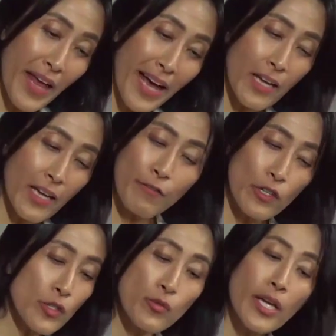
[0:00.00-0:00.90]
that
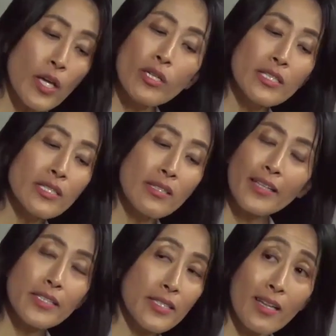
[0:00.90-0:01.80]
anniversary was
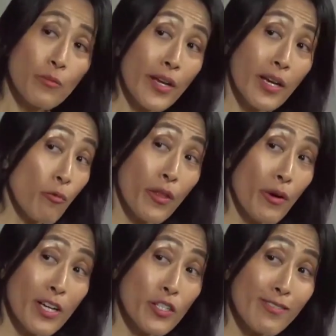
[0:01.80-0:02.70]
not celebrated
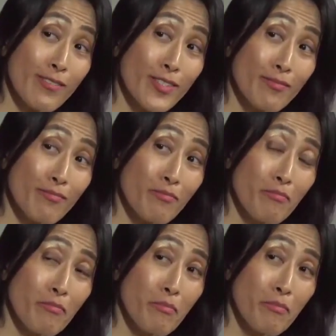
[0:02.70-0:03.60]
with the Russians.
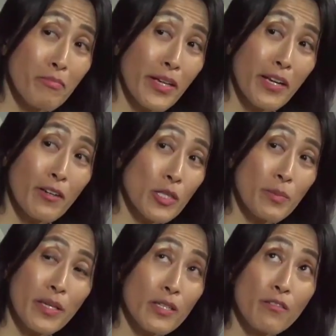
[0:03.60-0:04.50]
Mm you know,
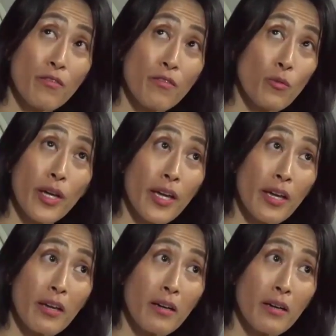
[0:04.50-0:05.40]
just because of the
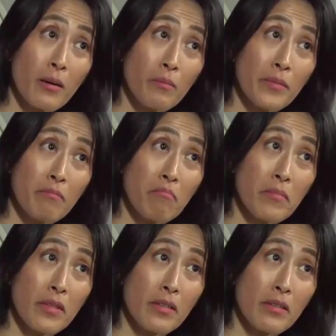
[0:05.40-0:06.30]
way um,
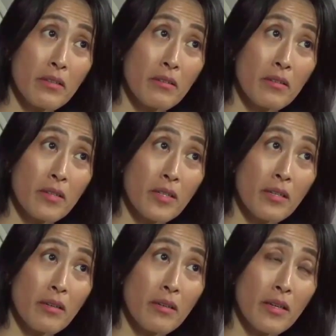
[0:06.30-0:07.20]
the
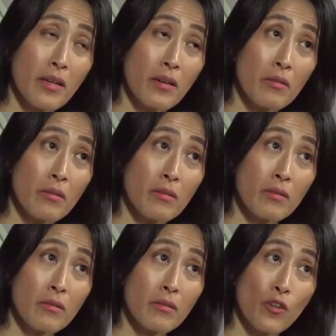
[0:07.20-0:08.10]
you know
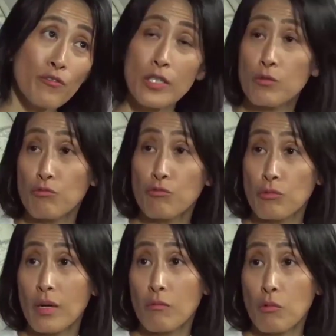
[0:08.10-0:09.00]
the, the Soviets
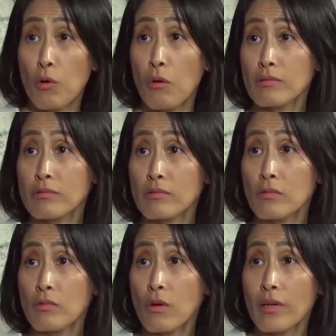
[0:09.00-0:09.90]
uh, role
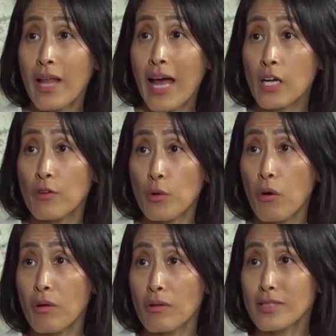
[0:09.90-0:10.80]
or lack of a
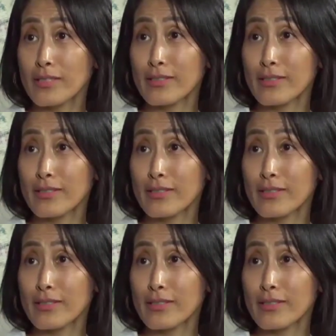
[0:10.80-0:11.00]
role